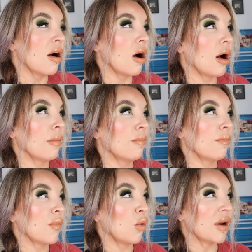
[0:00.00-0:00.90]

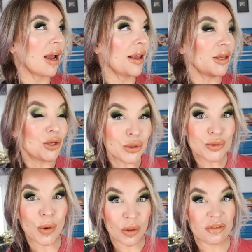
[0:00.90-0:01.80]
Um, when I use
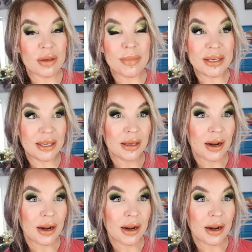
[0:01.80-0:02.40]
both of them again,